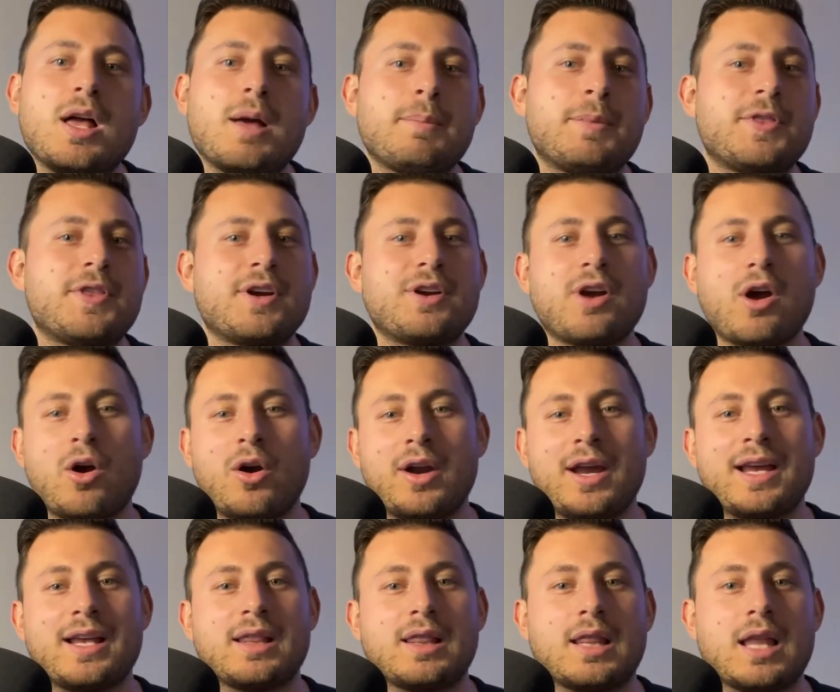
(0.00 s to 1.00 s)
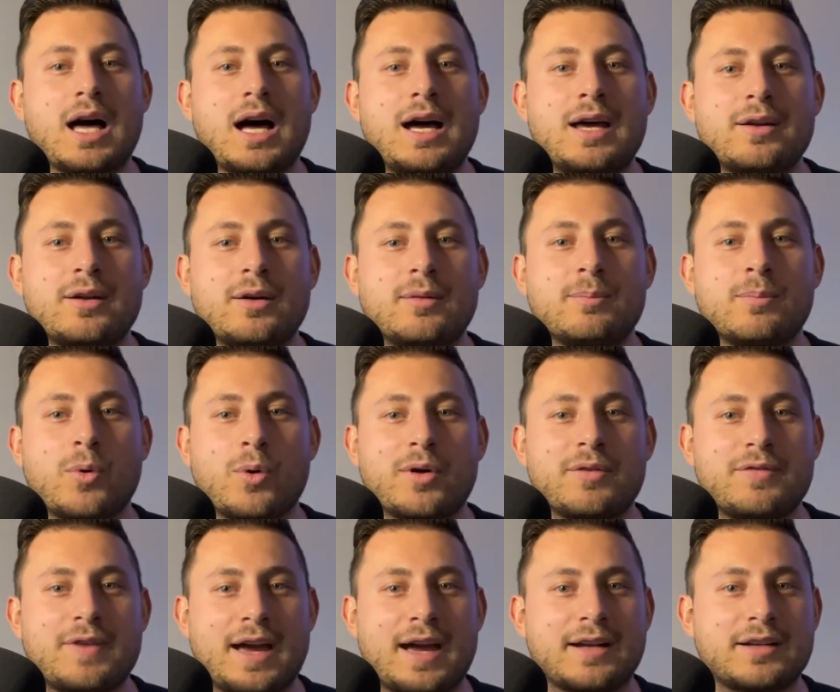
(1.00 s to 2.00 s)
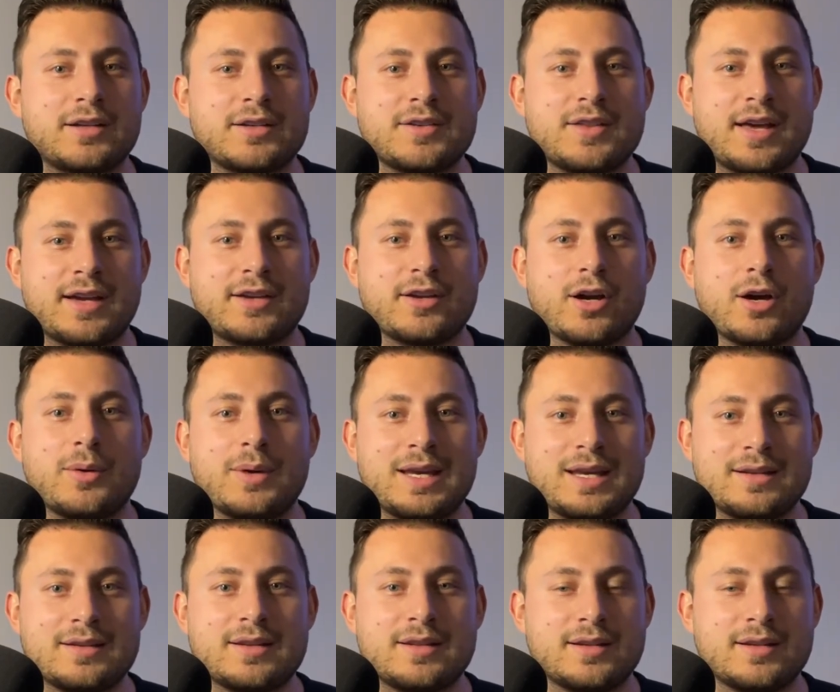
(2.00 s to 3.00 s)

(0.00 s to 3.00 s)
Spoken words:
but there are a lot more factors that go into the